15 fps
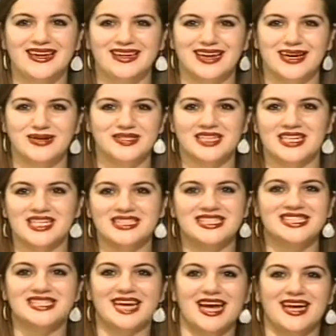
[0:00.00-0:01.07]
And I was like, it's
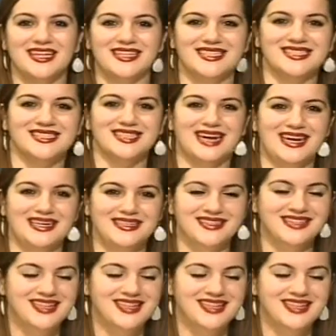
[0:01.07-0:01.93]
style, it's style.